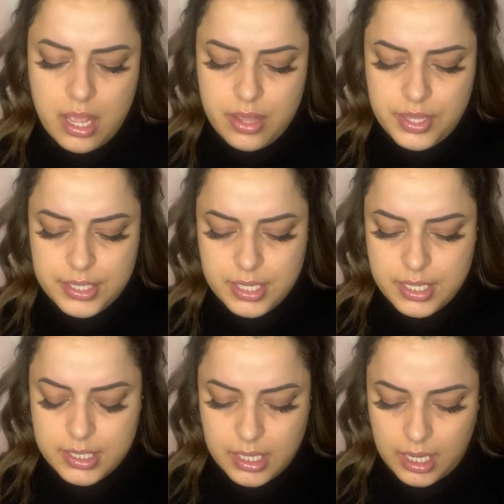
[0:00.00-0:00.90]
This
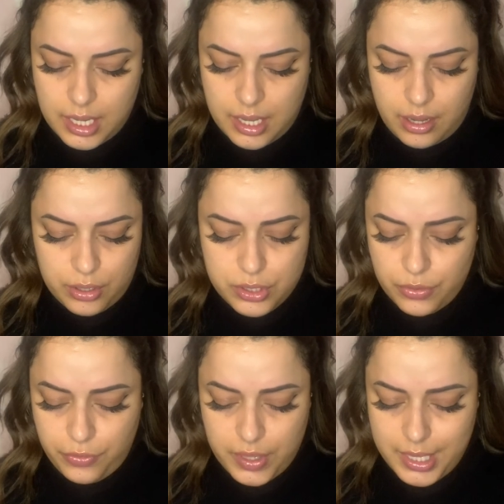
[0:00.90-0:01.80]
is
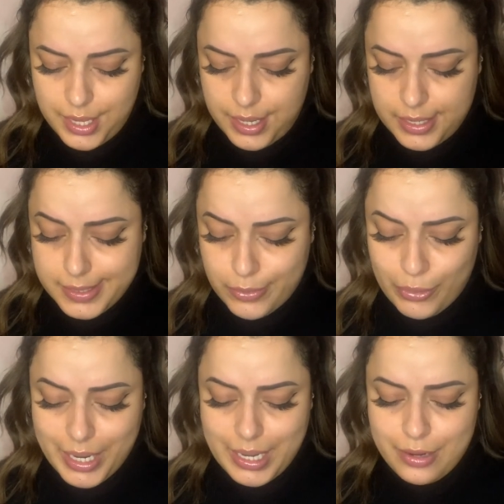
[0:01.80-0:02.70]
also vegan. It's
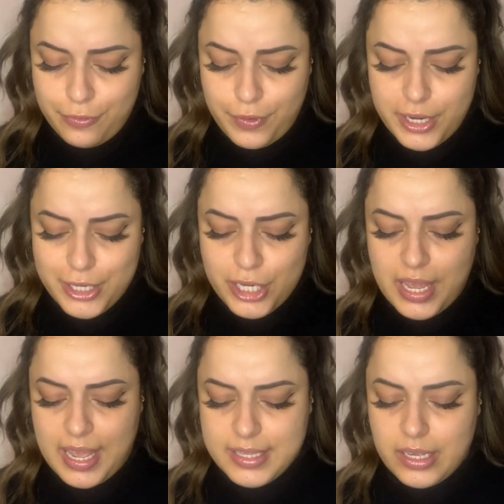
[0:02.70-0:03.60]
radiant finish. It
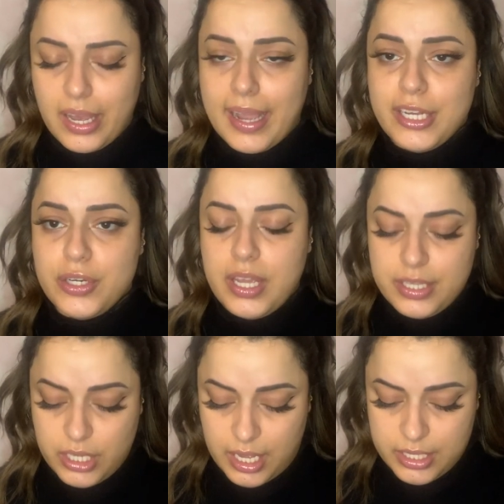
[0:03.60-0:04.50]
has a
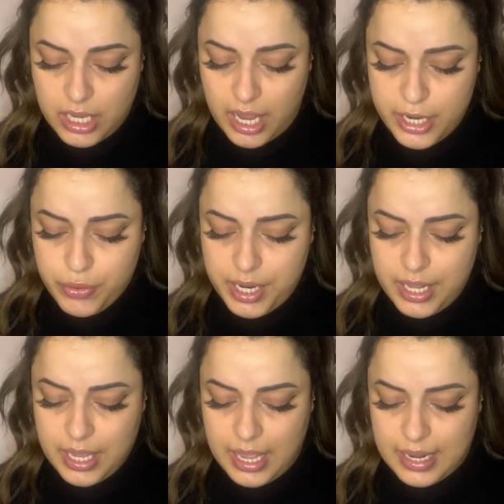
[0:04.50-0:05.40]
it's
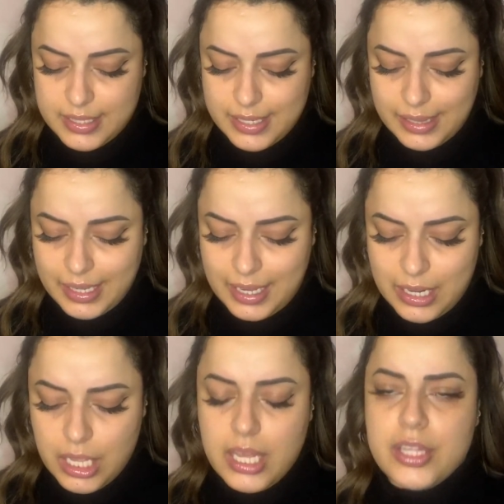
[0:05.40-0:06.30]
hydrating and it's
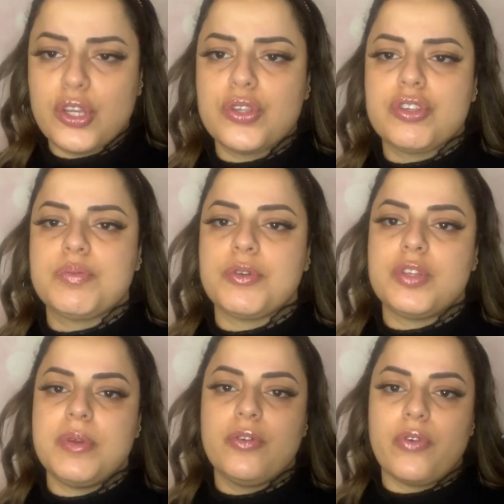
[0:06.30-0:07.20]
clean. It's also supposed
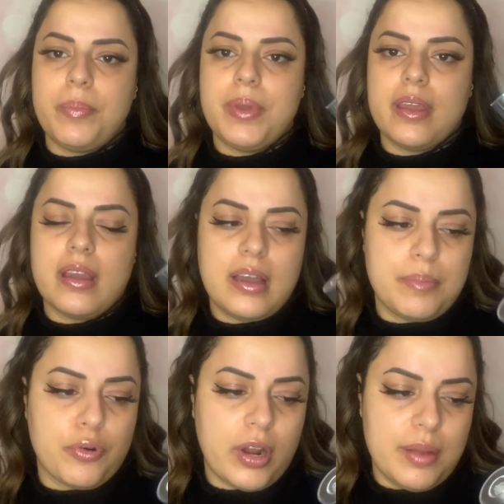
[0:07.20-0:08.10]
to be gripping a
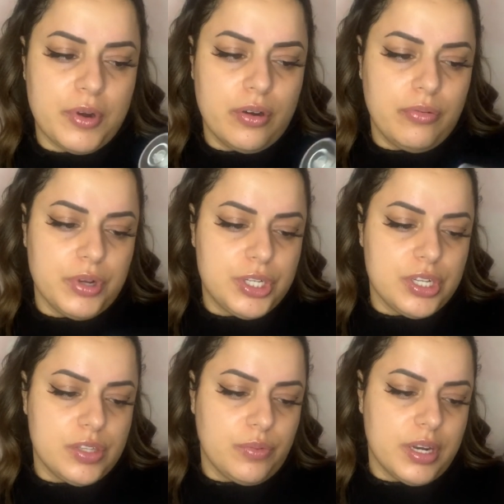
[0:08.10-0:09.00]
primer, which
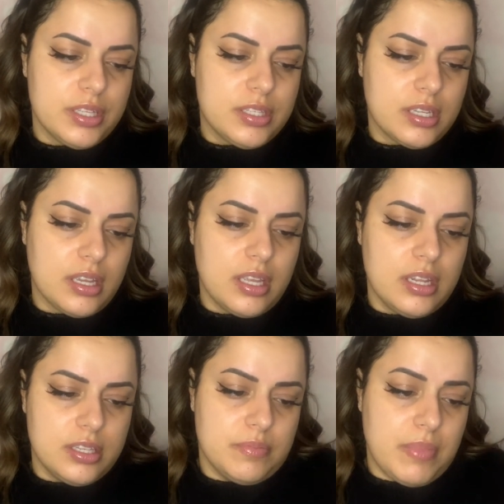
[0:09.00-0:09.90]
is what it
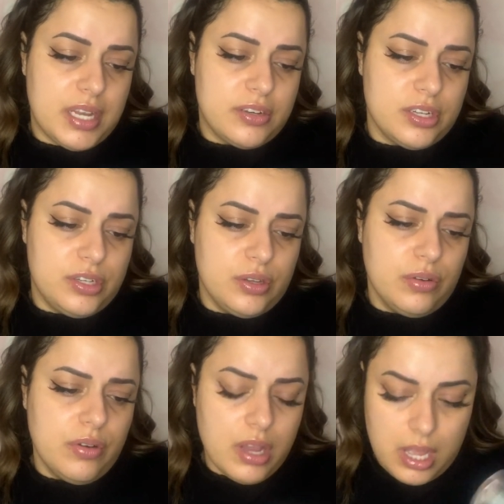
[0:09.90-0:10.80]
is meant to
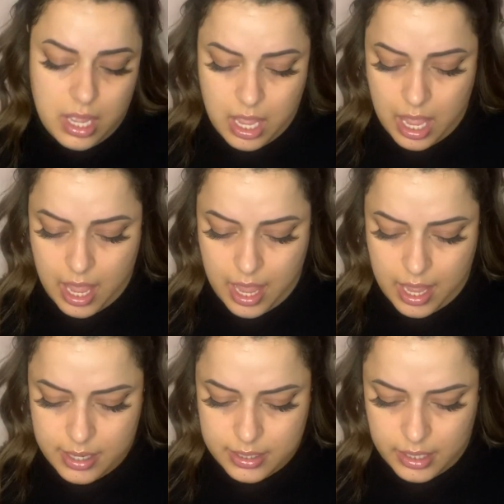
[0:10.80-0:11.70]
do.
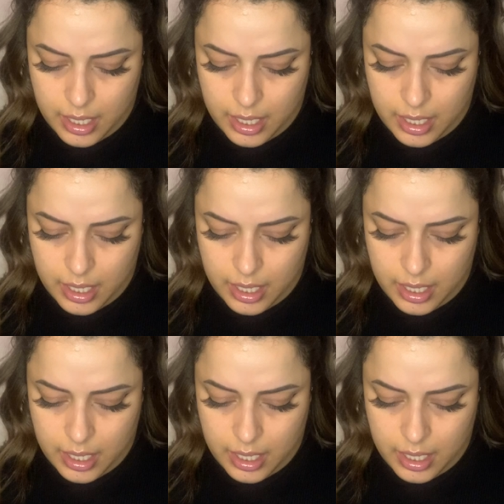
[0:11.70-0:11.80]
And